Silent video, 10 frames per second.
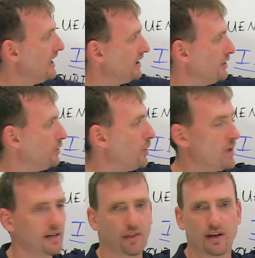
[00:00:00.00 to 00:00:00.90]
You don't
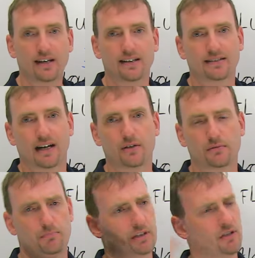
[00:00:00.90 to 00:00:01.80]
want thinking sounds,
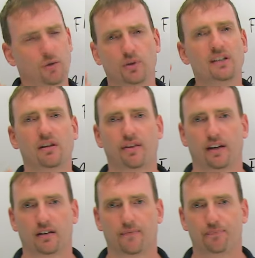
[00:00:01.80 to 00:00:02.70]
but you don't need to
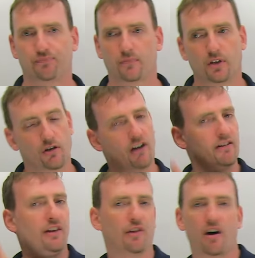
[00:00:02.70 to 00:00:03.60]
think. You
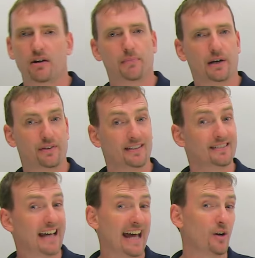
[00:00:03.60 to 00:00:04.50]
already thought about
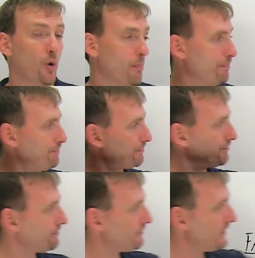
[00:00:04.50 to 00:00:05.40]
this at home.
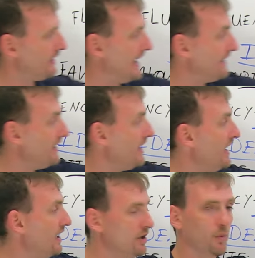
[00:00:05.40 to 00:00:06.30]
And
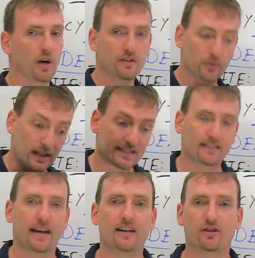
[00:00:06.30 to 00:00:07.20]
you want to
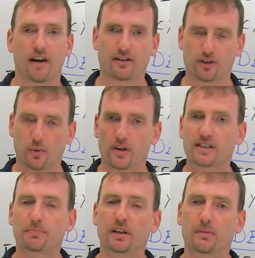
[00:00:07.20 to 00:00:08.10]
extend your answer. You want to
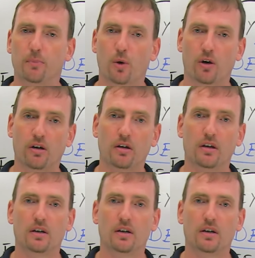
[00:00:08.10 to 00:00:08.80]
speak more.